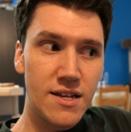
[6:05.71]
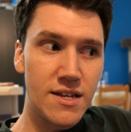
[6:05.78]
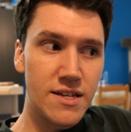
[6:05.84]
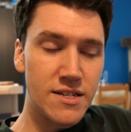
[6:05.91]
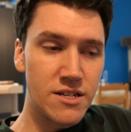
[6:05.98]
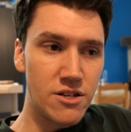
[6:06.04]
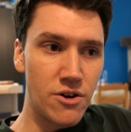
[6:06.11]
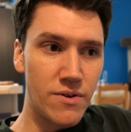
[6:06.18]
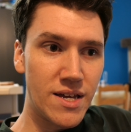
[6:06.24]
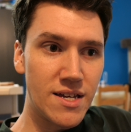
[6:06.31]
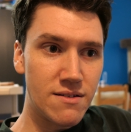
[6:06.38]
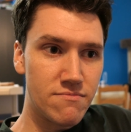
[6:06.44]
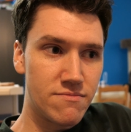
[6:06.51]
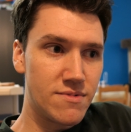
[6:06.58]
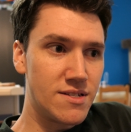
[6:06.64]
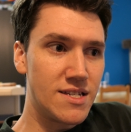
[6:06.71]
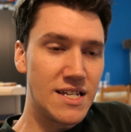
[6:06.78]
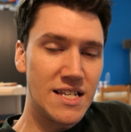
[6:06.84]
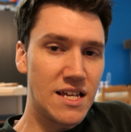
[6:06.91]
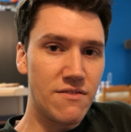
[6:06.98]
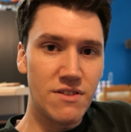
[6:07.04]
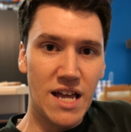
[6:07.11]
you know he
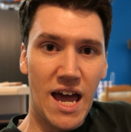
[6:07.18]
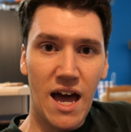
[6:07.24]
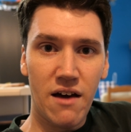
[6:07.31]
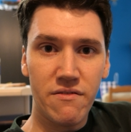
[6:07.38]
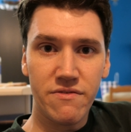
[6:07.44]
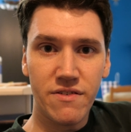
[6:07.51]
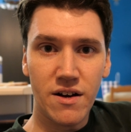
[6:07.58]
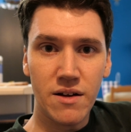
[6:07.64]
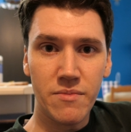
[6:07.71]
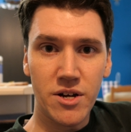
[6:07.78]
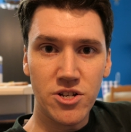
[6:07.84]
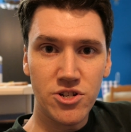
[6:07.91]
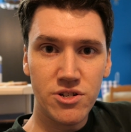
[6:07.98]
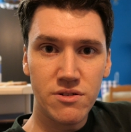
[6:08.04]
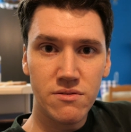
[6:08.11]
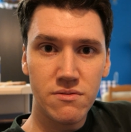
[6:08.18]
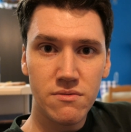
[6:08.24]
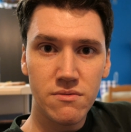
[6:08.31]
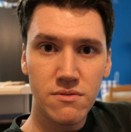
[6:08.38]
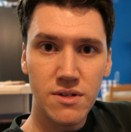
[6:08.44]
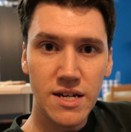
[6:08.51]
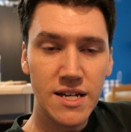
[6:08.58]
didn't even have very much
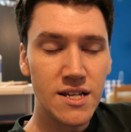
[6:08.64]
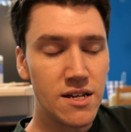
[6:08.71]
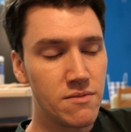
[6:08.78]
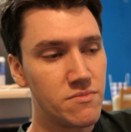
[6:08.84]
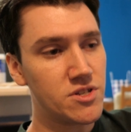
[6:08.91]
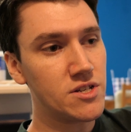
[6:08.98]
in him.